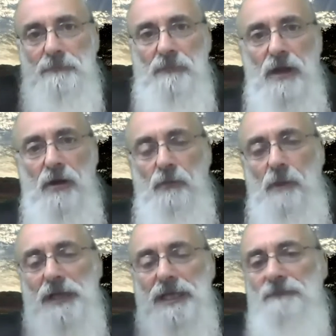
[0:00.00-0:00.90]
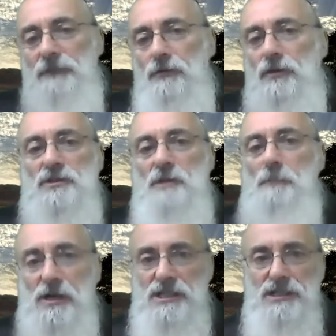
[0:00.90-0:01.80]
but Rebbe Akiva knew there was a
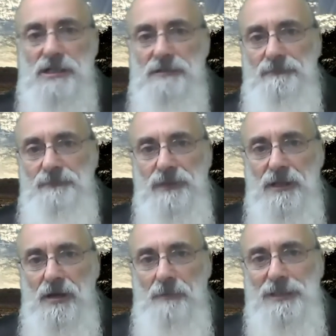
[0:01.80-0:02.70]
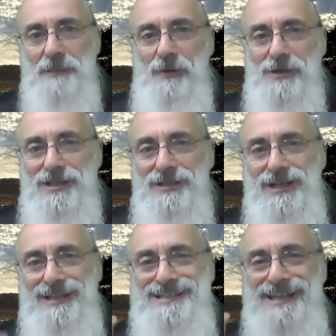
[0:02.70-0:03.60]
partition. But the
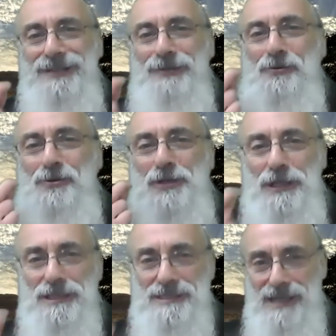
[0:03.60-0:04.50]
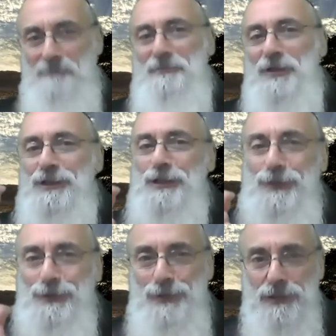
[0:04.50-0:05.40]
partition is an illusion. It's an optical
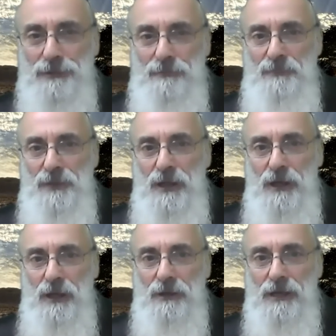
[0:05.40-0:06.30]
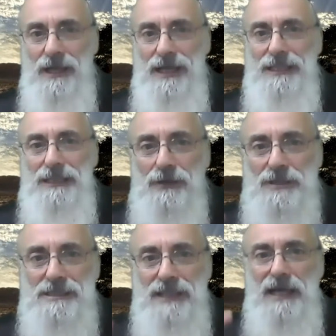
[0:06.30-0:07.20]
illusion, okay? It
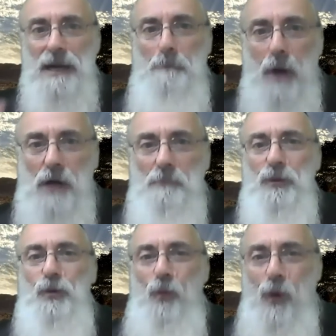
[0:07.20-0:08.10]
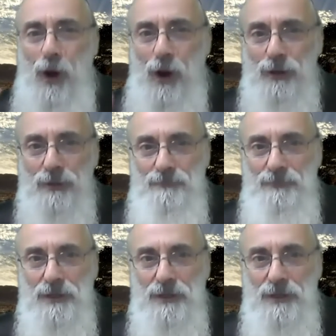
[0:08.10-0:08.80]
looks like a marble wall,